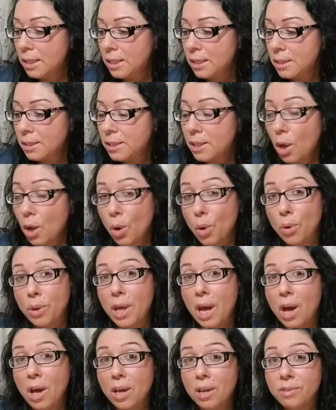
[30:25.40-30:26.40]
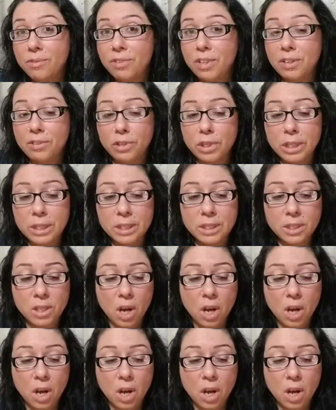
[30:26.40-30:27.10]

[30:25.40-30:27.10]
So they all had fevers,